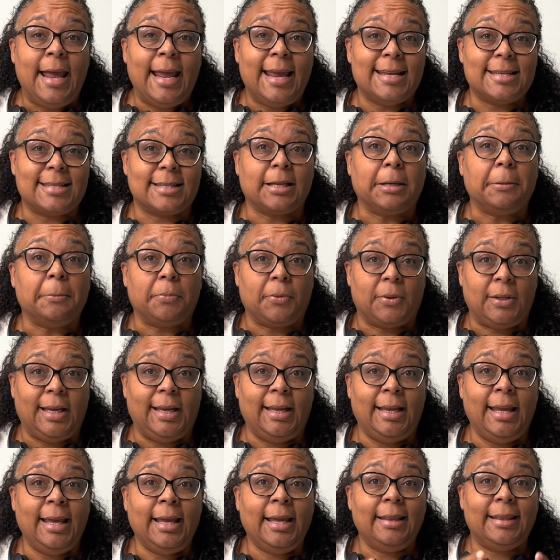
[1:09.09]
is
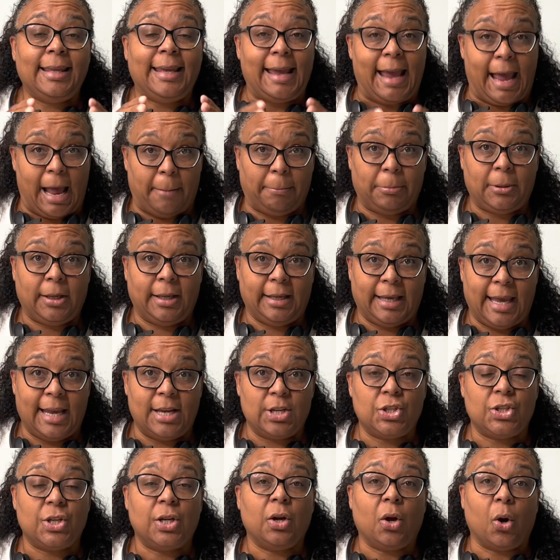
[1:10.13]
completing the
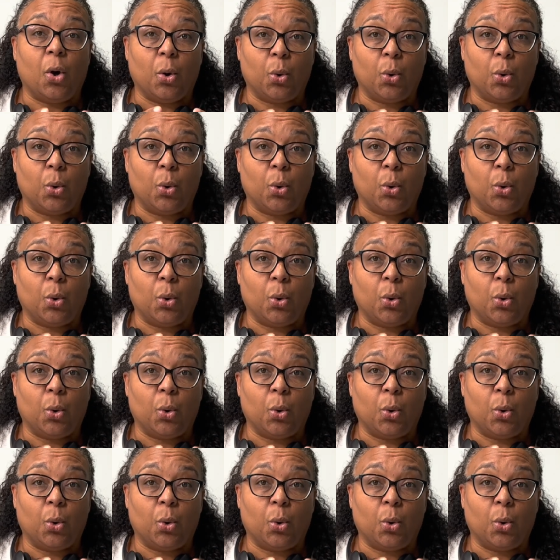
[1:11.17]
application